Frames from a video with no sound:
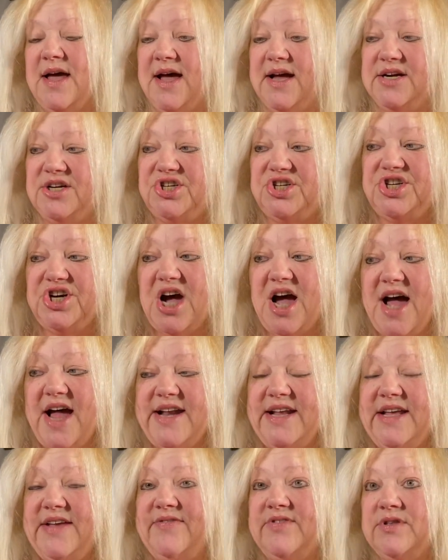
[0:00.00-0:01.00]
a
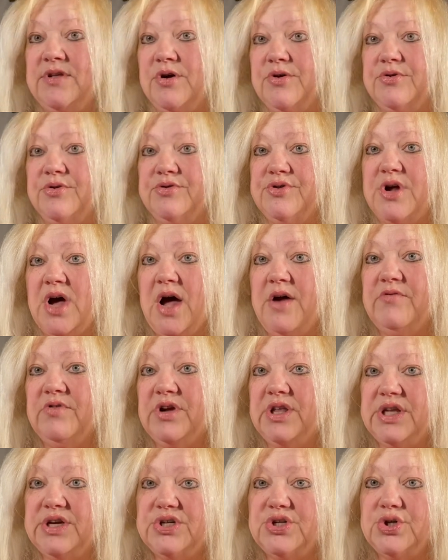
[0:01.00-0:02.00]
shot, even though they're not
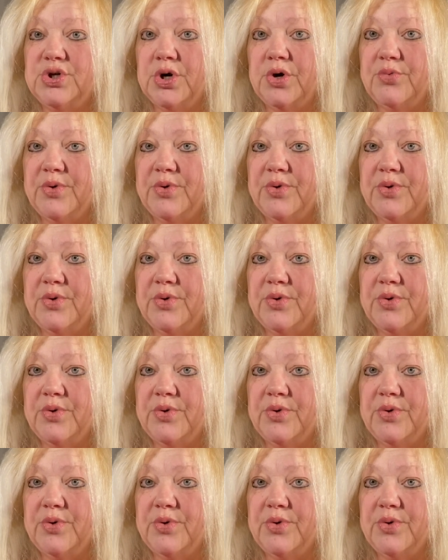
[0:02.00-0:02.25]
really sure